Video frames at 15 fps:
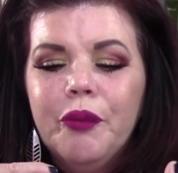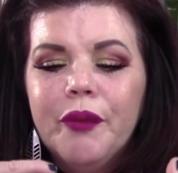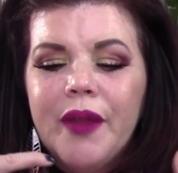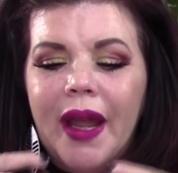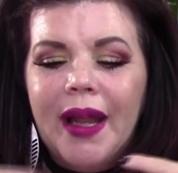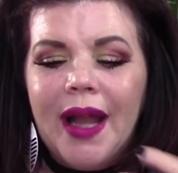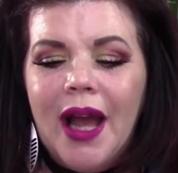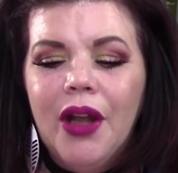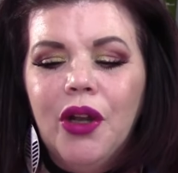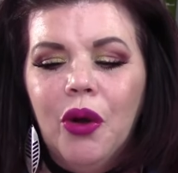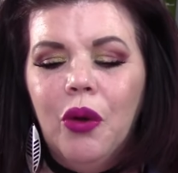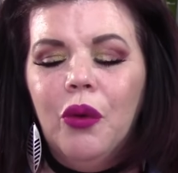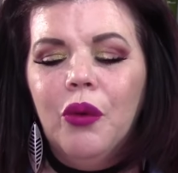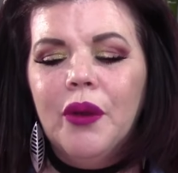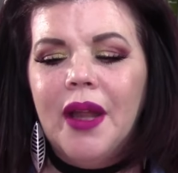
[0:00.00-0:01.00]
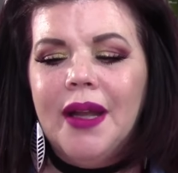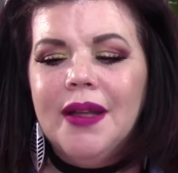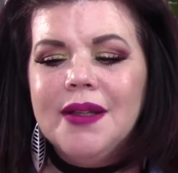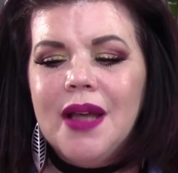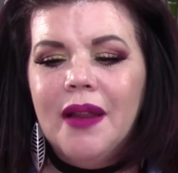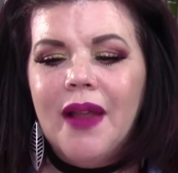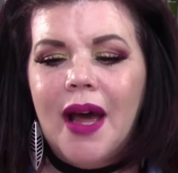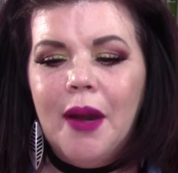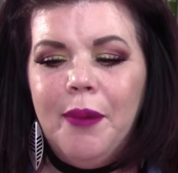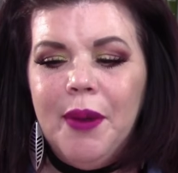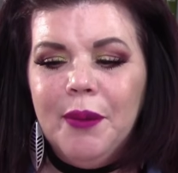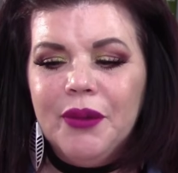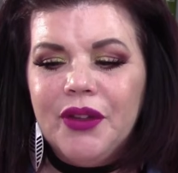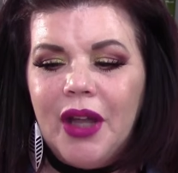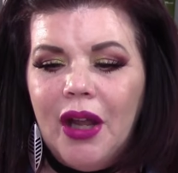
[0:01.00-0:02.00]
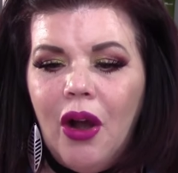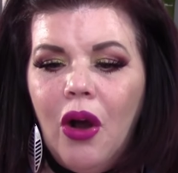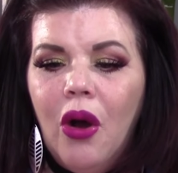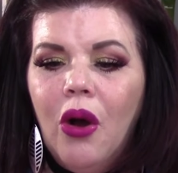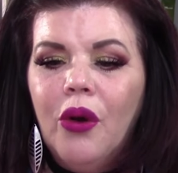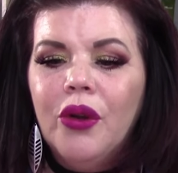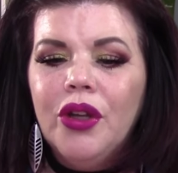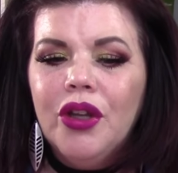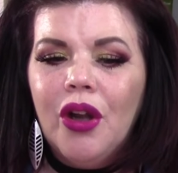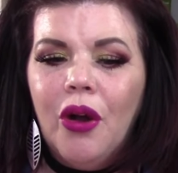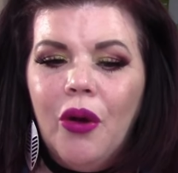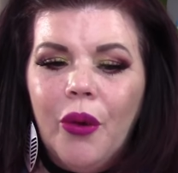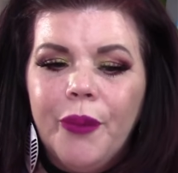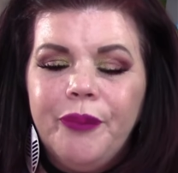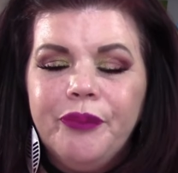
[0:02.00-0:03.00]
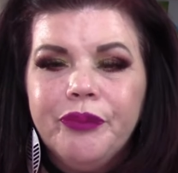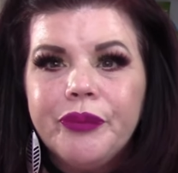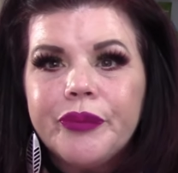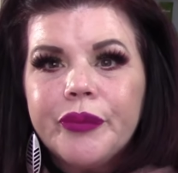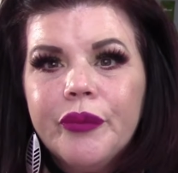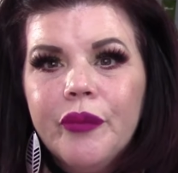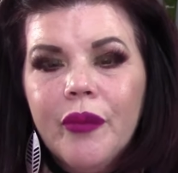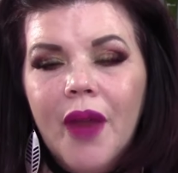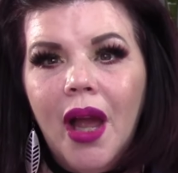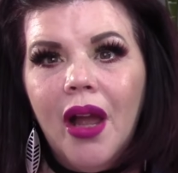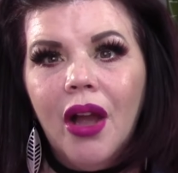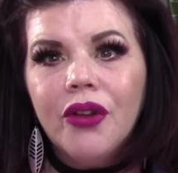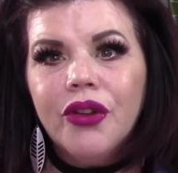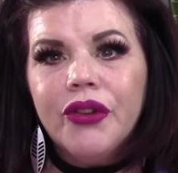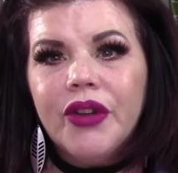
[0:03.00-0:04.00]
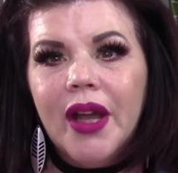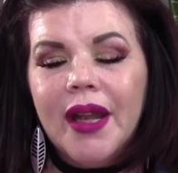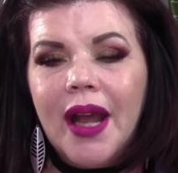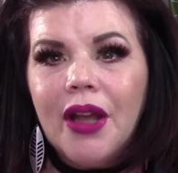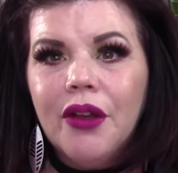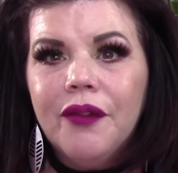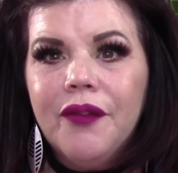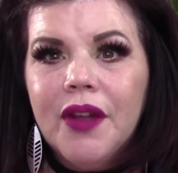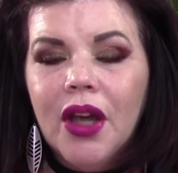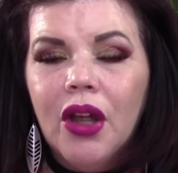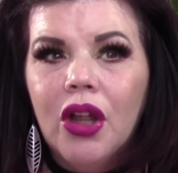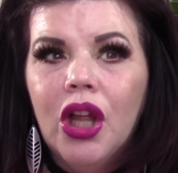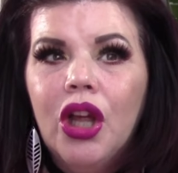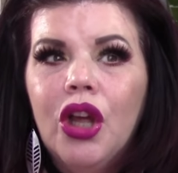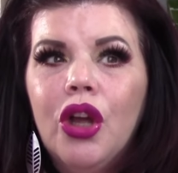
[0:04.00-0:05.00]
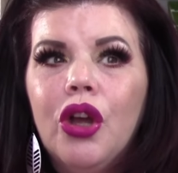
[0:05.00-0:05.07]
like, I know, like, a lot of people say, oh, you know, I understand how you feel.